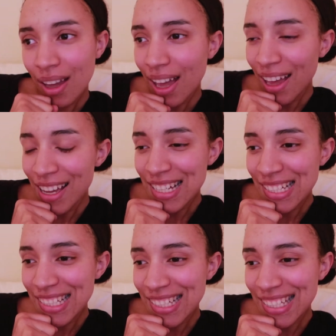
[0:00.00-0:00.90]

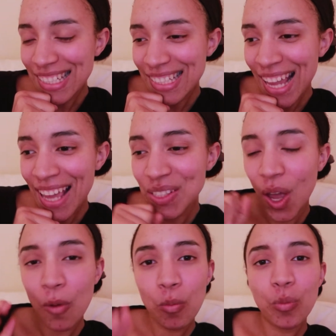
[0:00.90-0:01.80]
And yeah,
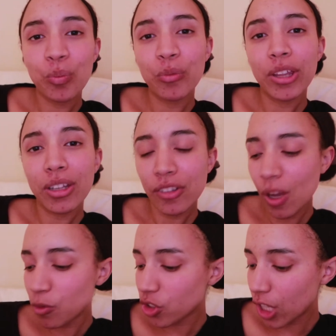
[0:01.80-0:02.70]
so with the review,
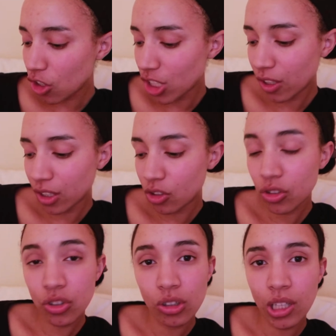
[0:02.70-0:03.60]
I'm just actually gonna
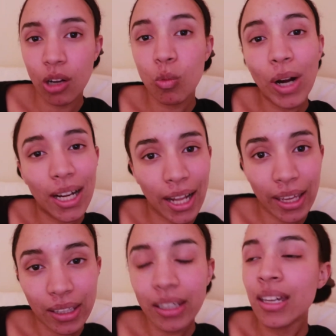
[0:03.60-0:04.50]
do like what I
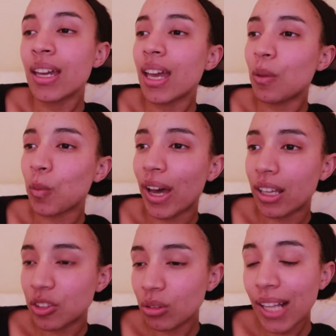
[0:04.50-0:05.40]
like and what I
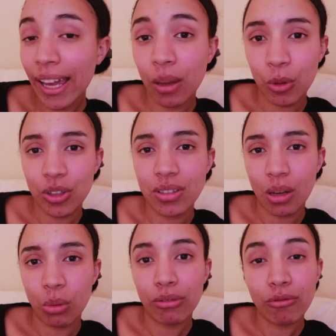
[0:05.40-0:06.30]
don't like. I'm gonna
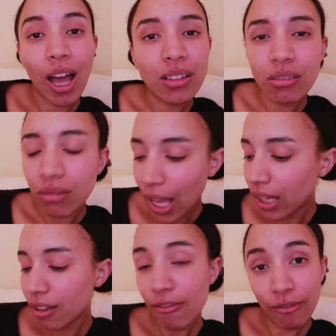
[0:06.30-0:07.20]
start with what I don't
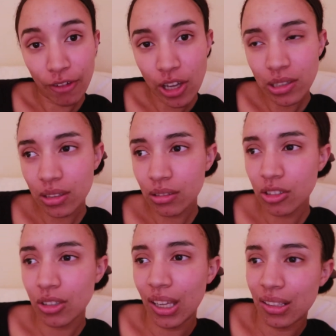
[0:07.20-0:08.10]
like first
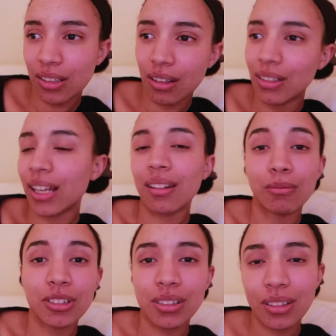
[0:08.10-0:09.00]
to end on like
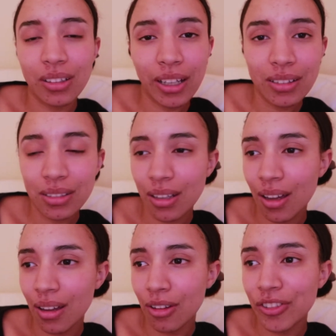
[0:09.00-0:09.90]
obviously the nice
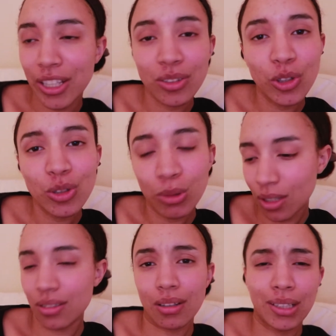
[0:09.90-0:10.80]
a nice note,
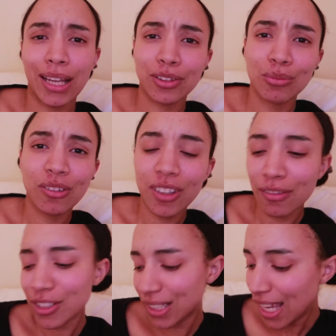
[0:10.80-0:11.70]
because I like the movie
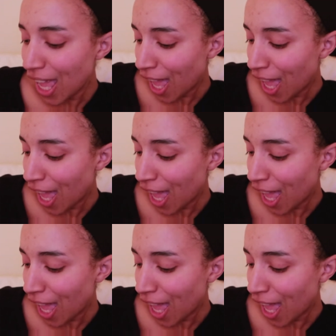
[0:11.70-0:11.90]
obviously.